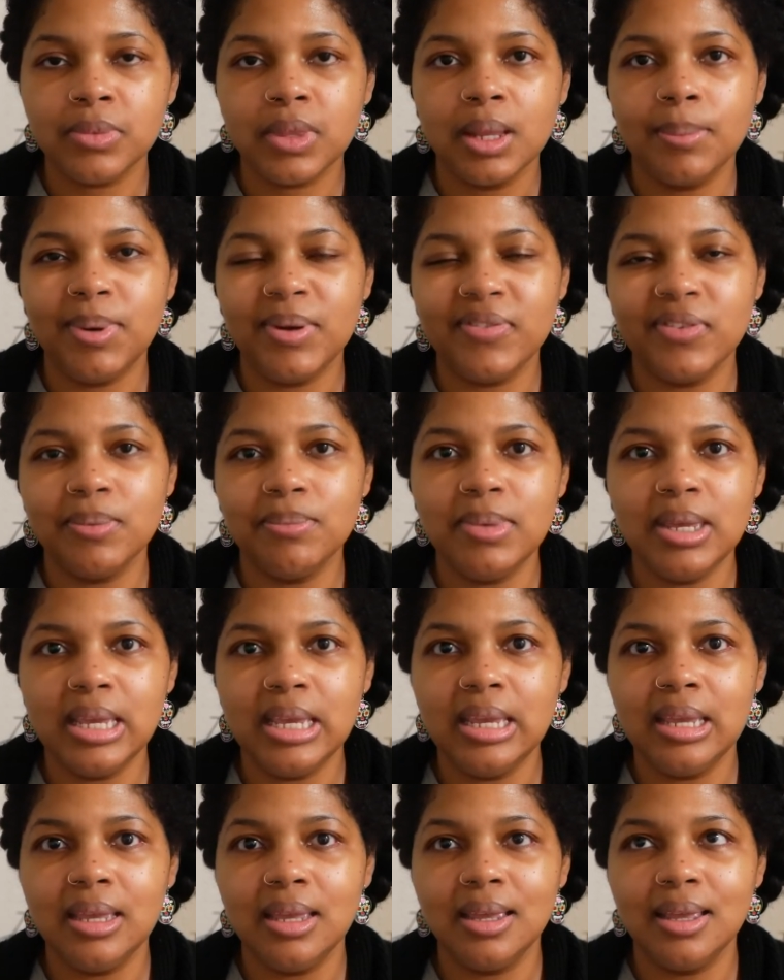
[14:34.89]
but for
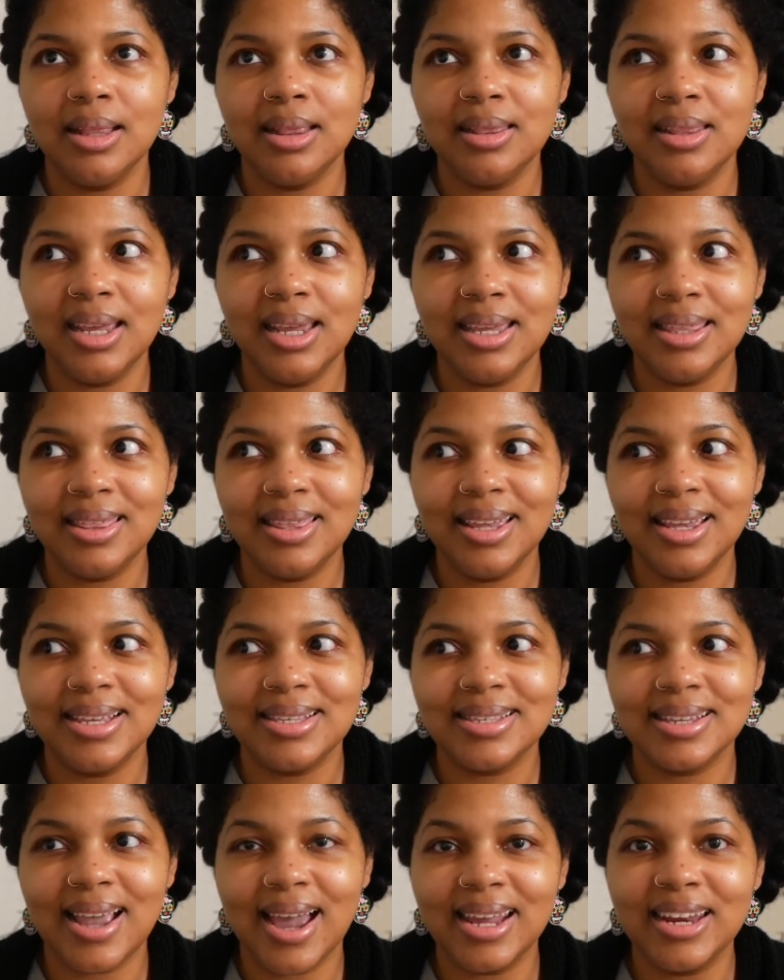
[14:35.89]
me, length
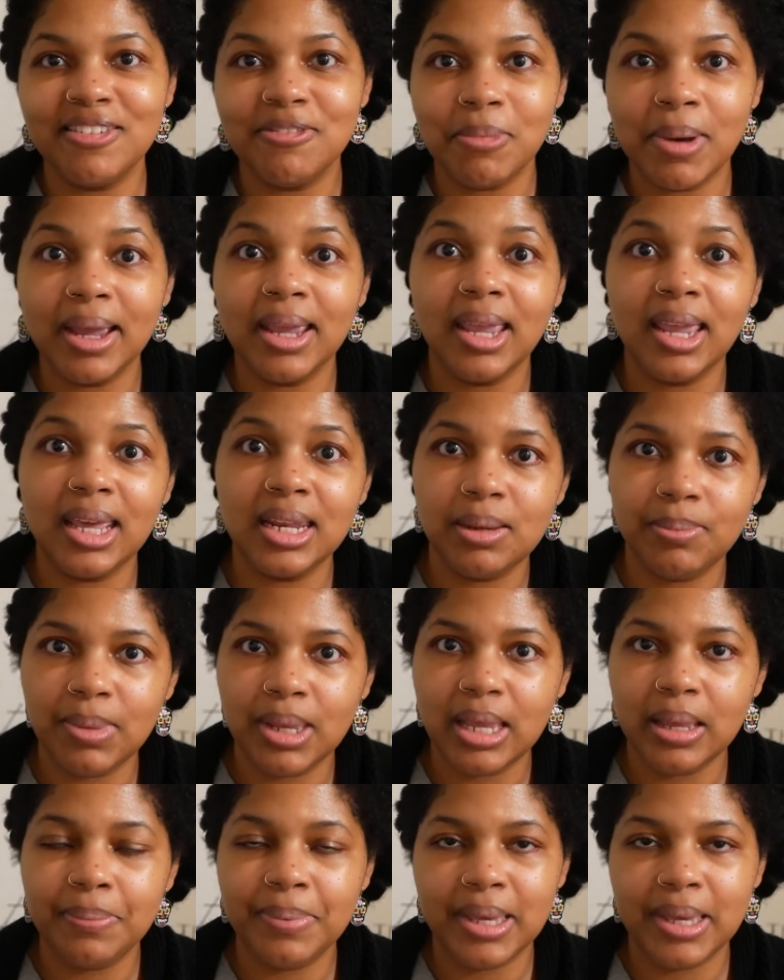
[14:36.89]
is kind of my enemy,